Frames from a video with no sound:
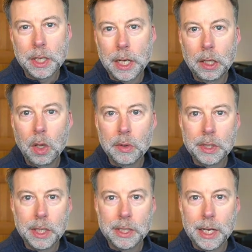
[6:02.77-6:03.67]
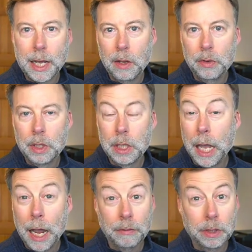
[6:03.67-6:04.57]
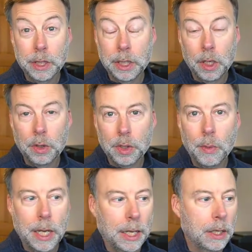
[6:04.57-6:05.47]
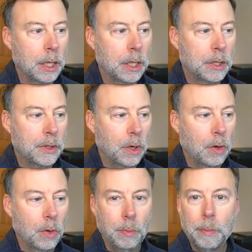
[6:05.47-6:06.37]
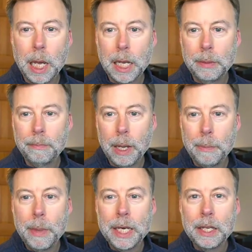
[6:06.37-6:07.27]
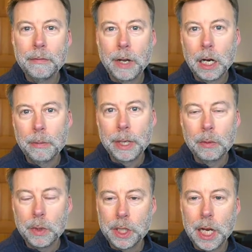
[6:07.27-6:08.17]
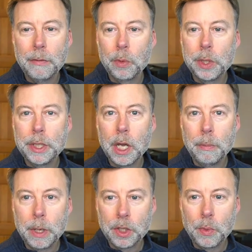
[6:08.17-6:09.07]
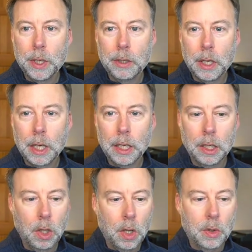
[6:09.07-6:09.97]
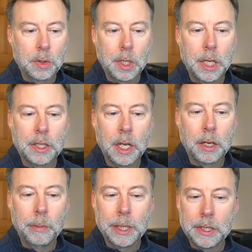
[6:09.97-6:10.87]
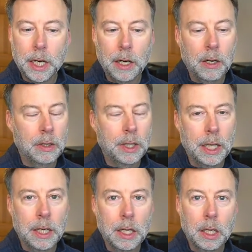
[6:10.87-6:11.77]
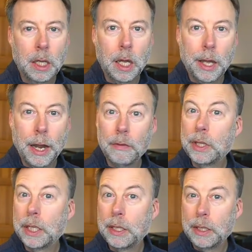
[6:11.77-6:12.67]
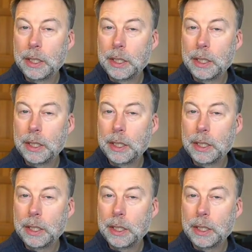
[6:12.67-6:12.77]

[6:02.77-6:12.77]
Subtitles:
I close this down, everything goes away. So my mini environment, which I haven't really done much with, I'm going to close. It's going to give me this error that everything